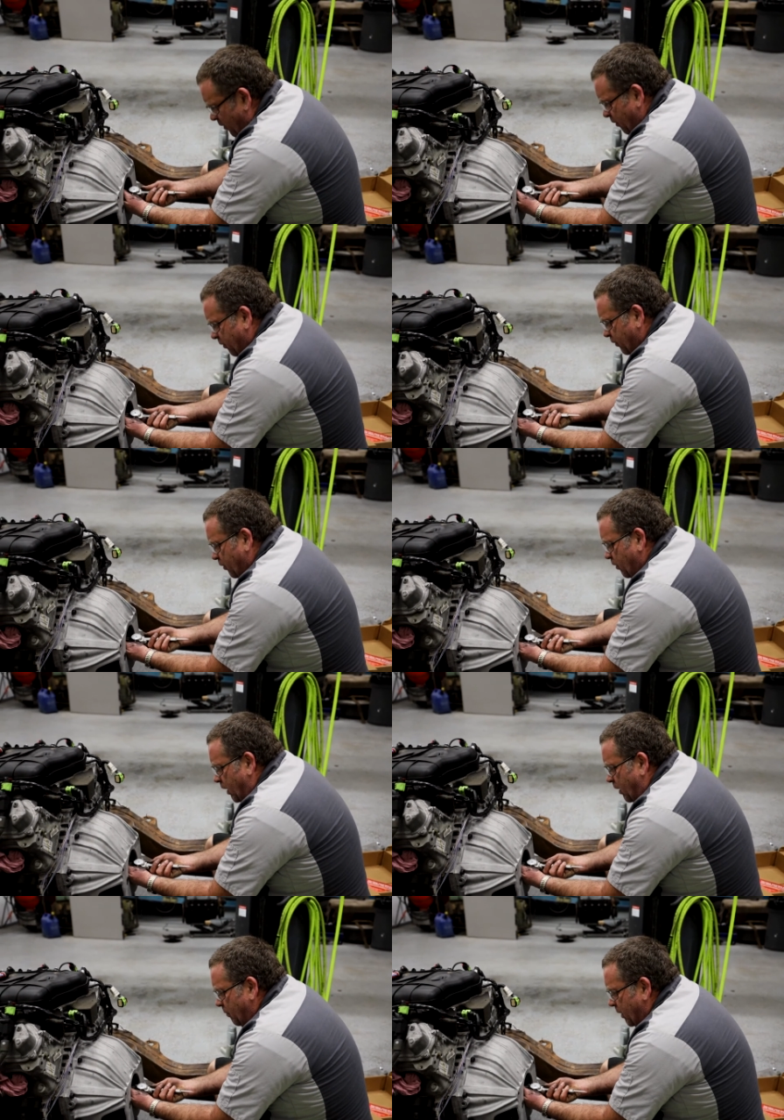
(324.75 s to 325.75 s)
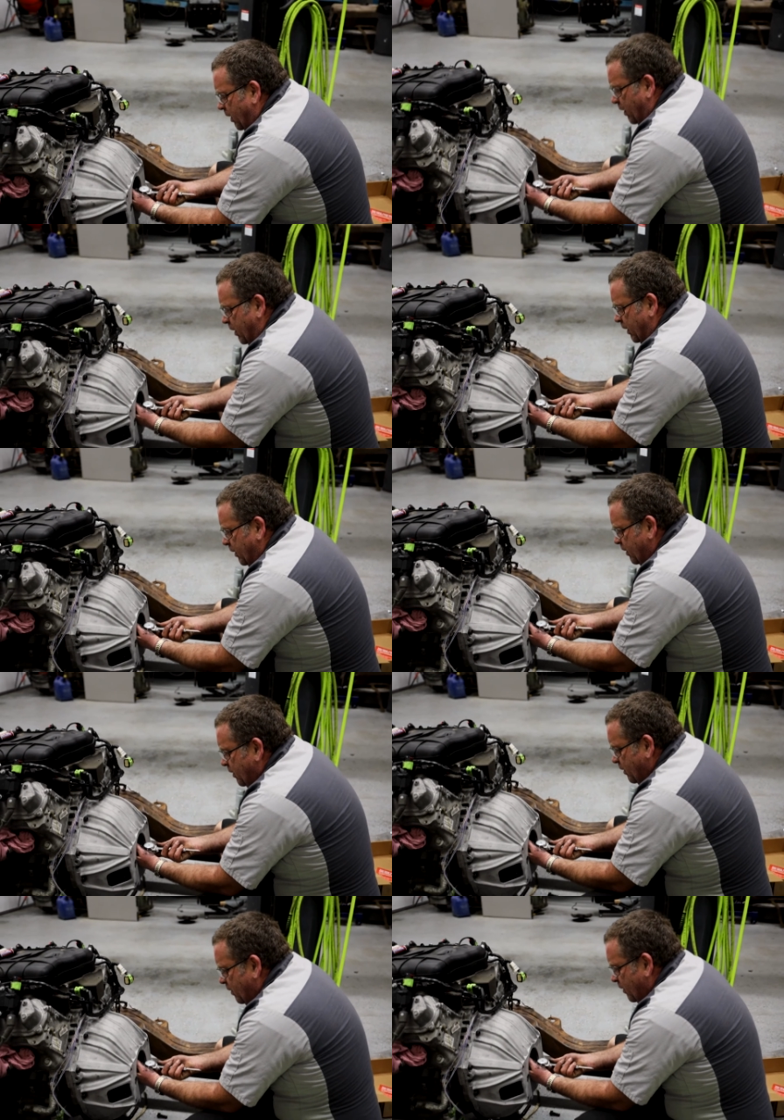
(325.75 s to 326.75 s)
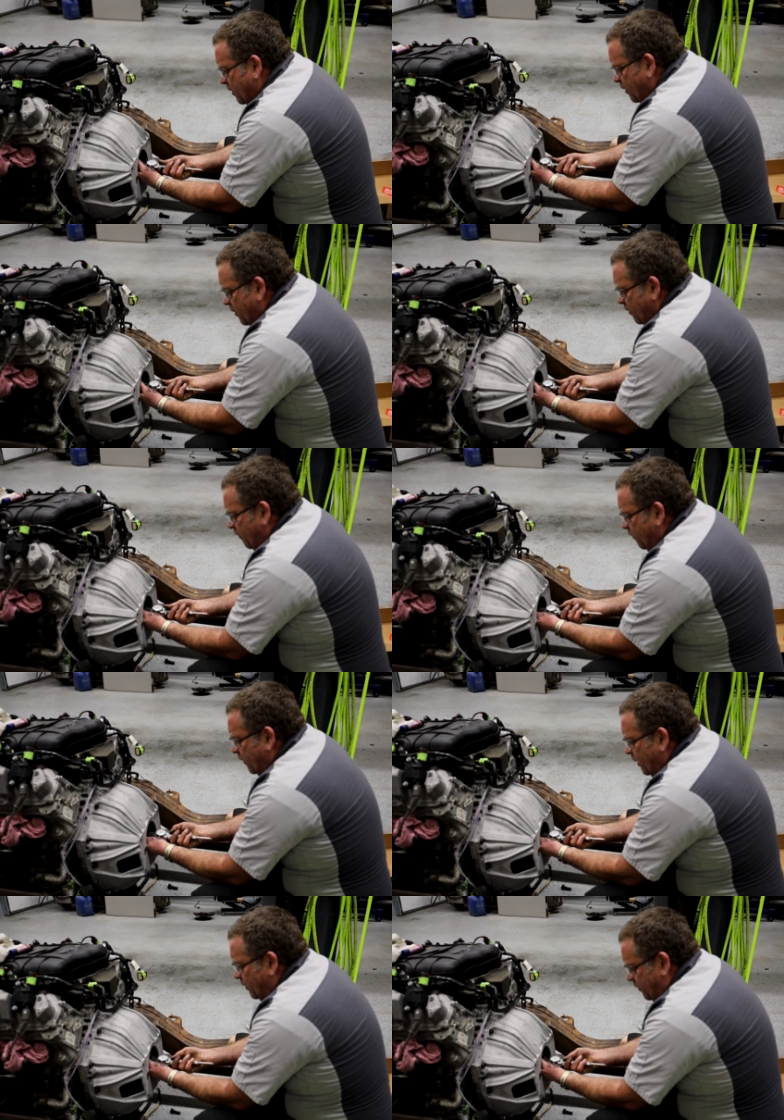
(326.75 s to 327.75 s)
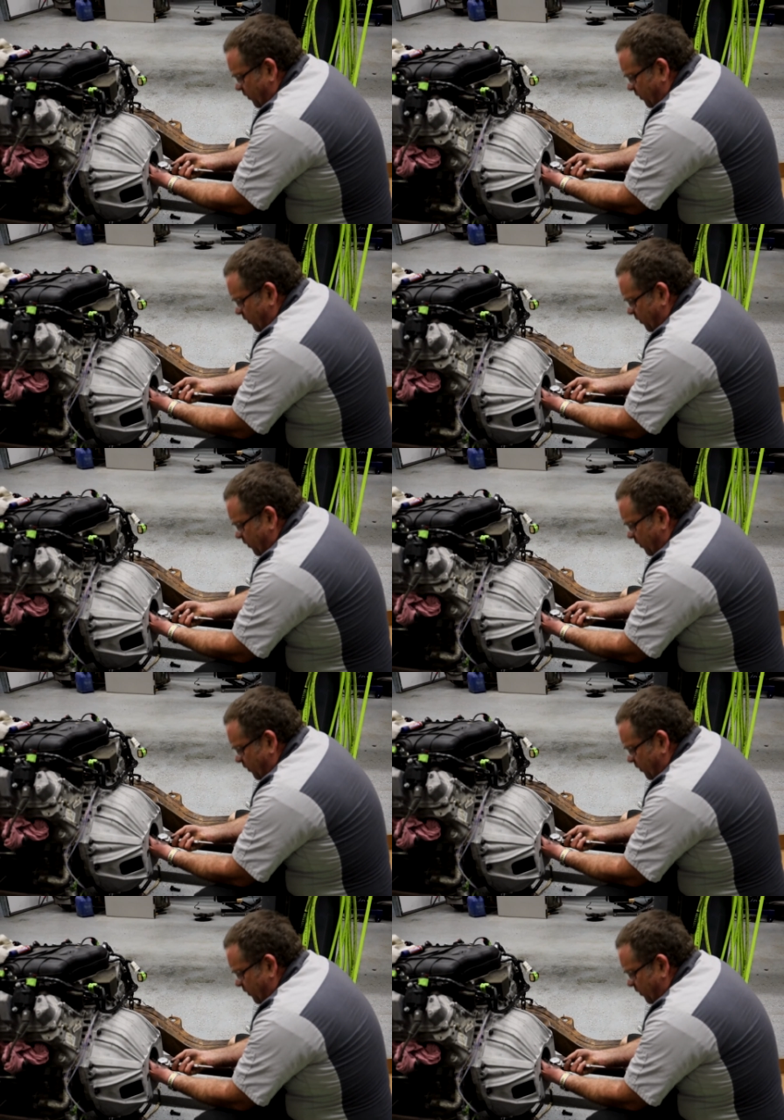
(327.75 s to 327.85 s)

throwout bearing set